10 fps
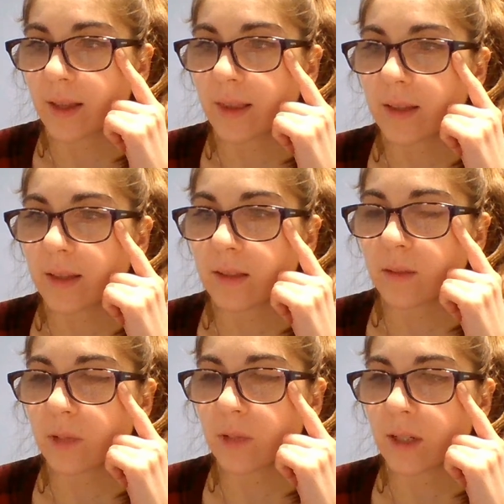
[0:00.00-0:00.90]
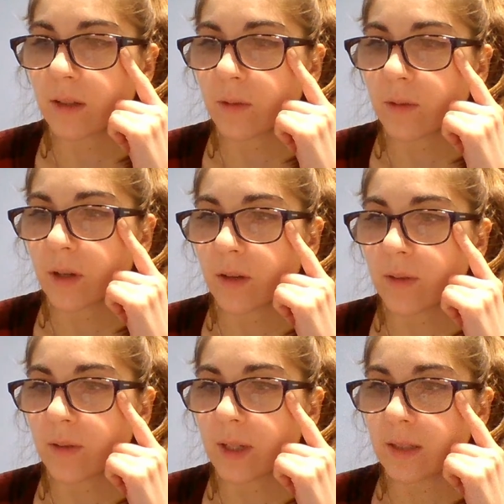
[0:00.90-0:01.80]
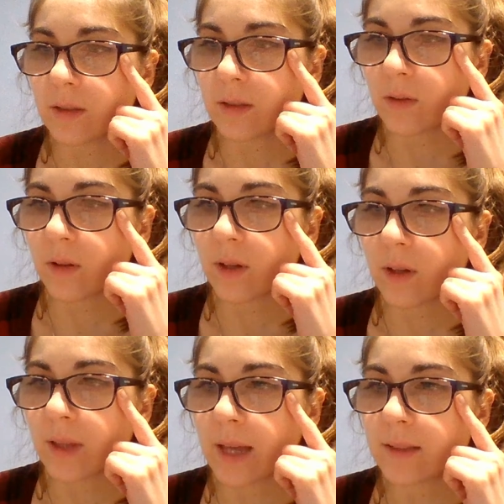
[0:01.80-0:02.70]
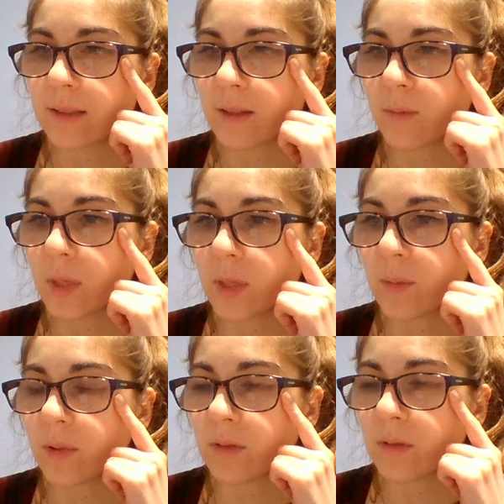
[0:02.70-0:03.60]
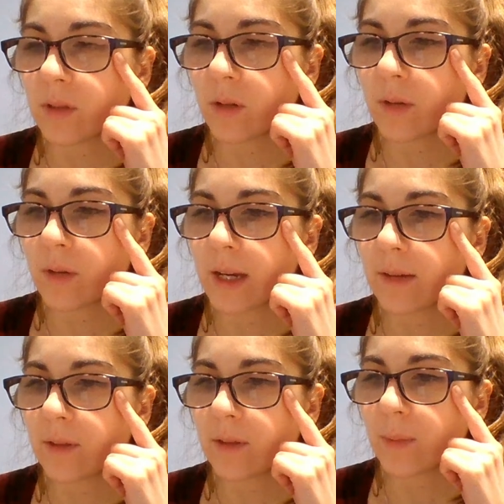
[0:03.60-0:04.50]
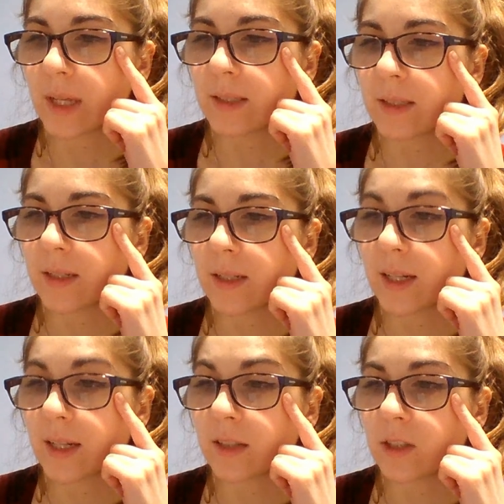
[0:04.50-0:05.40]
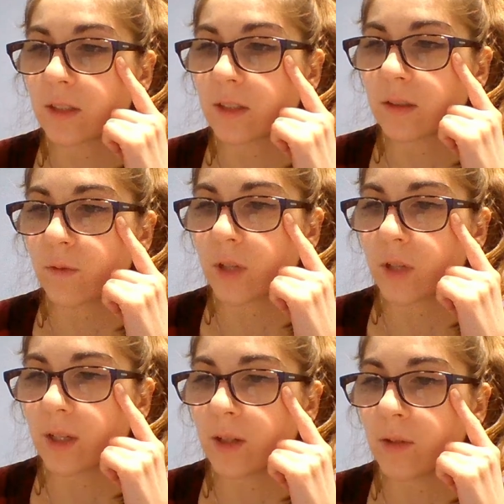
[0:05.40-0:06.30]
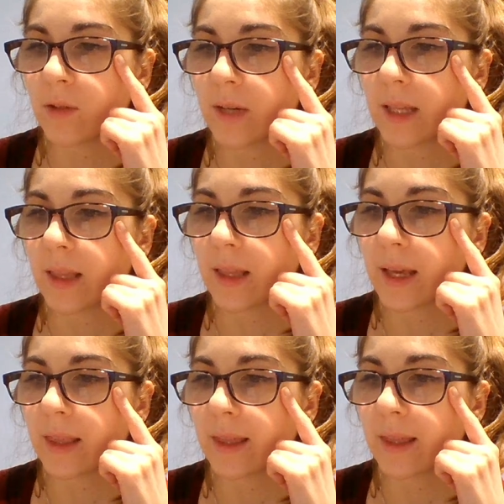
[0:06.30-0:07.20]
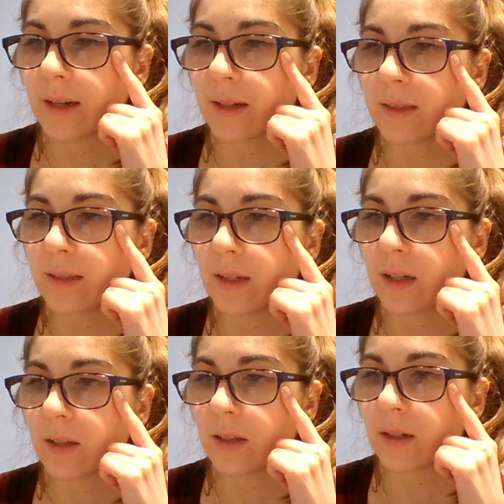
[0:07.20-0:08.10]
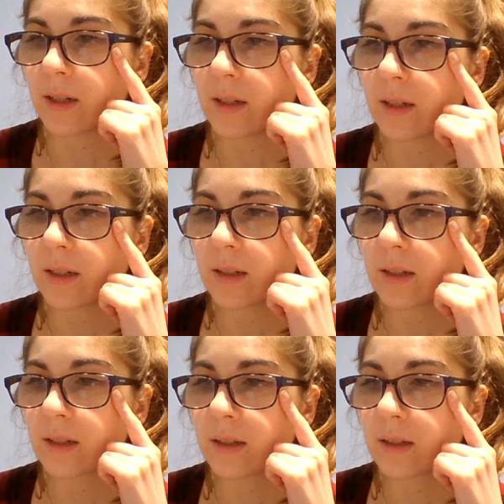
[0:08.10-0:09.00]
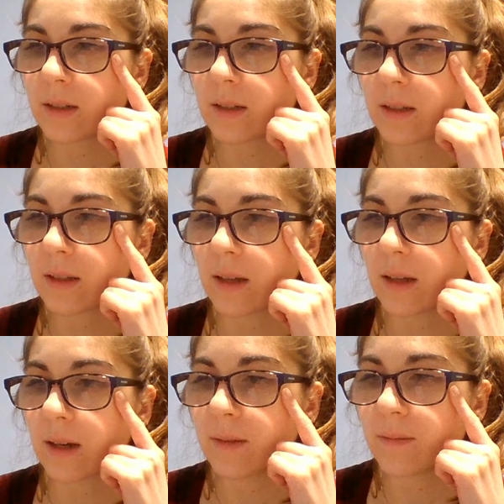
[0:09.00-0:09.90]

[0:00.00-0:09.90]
this is where you are going to learn that some people don't have the best intentions for you, and then there is another, yeah,